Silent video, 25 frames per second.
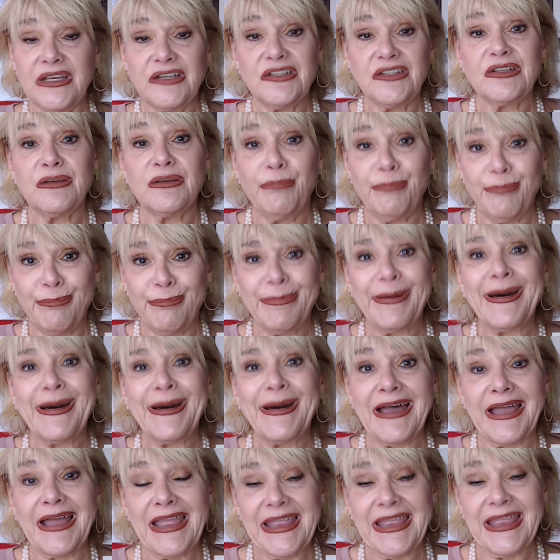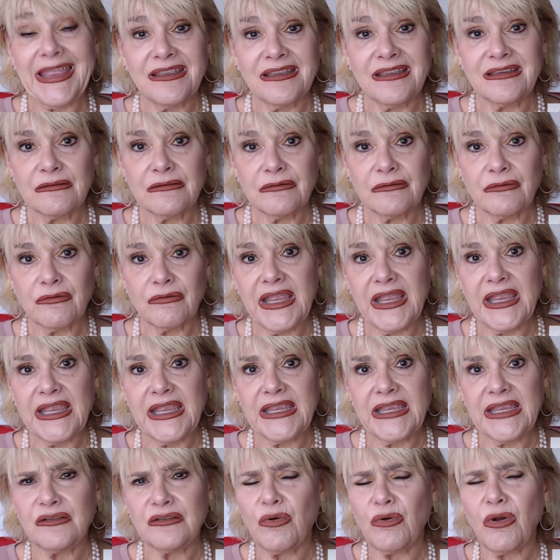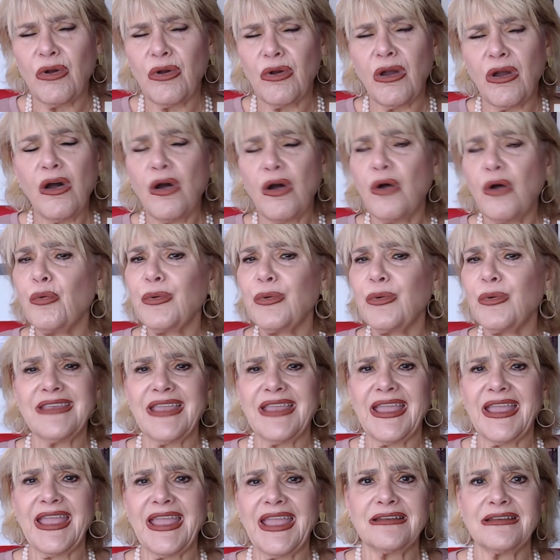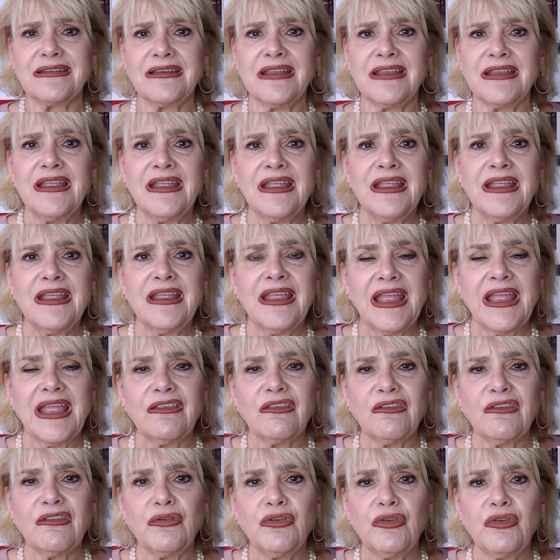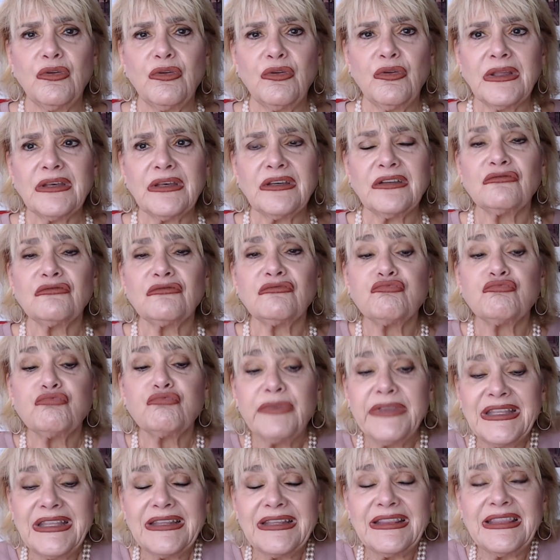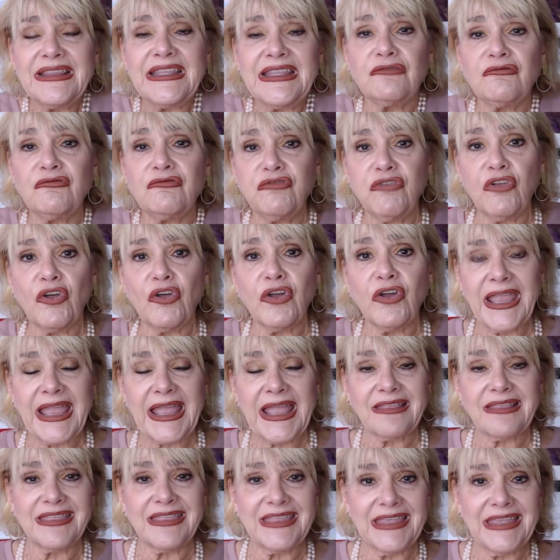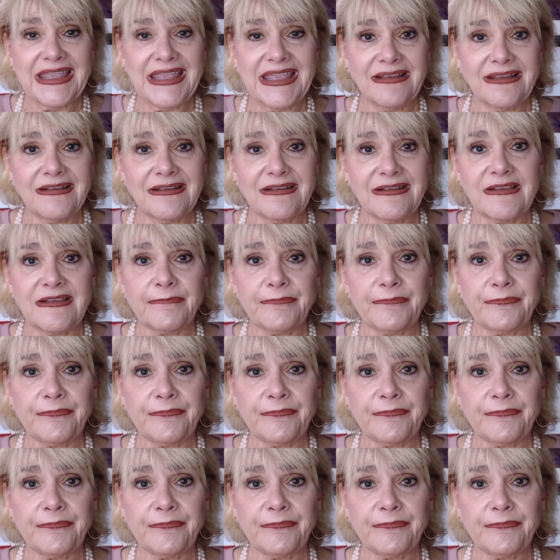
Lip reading: to buy, right? You always can. And so you want to really look at things